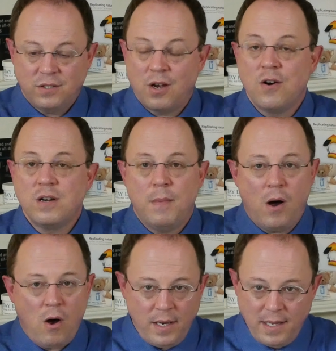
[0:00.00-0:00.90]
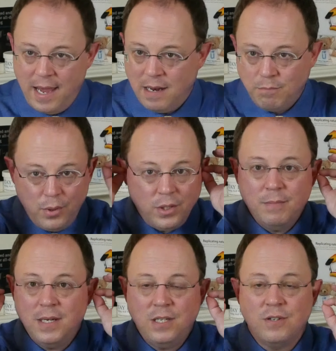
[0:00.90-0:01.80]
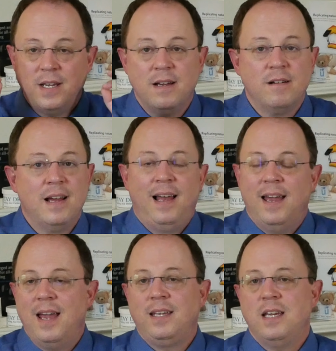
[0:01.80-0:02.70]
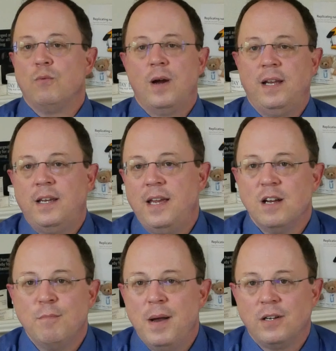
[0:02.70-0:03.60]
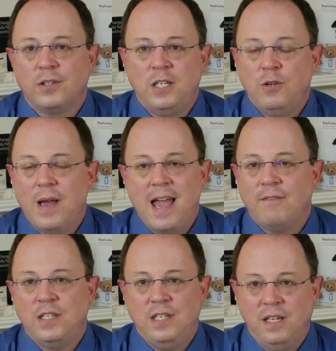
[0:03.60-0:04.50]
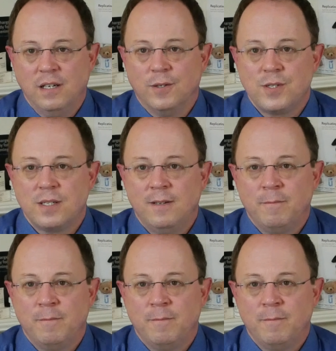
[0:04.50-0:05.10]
turn them on, and put them in your ear and get ready to hear better than you have in years.